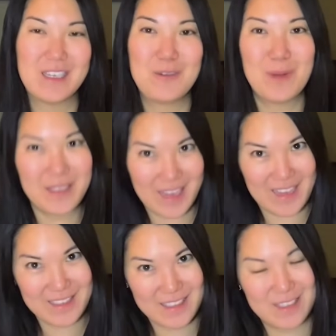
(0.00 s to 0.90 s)
Well,
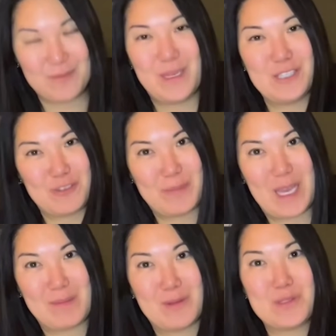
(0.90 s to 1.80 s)
yes, we at
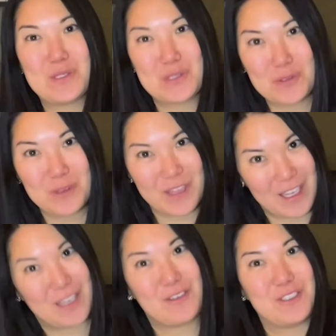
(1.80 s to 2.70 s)
Tripiamo do
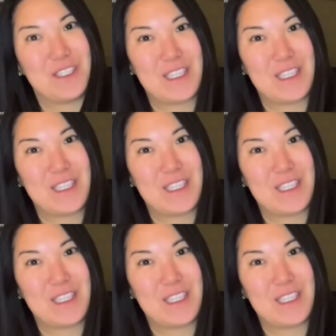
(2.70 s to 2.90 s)
think you should see